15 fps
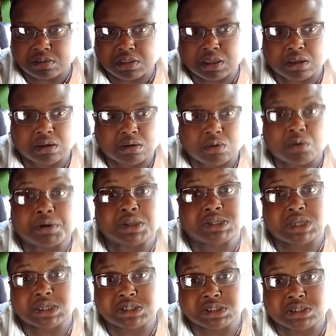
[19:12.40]
their
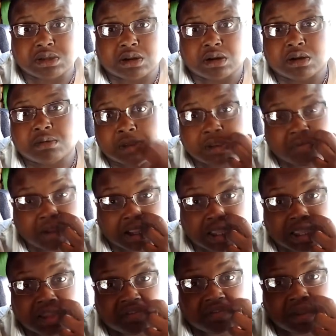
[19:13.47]
orientations are. But if I
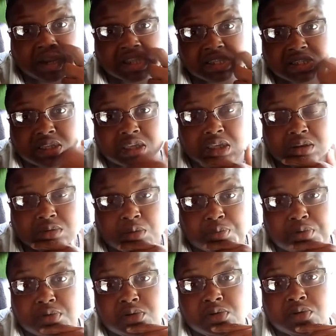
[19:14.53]
can get Phoenix and get
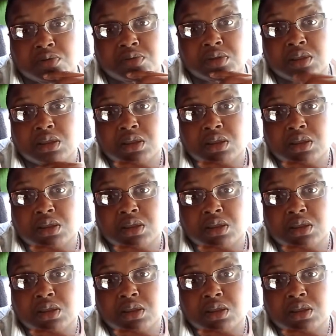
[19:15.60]
approved,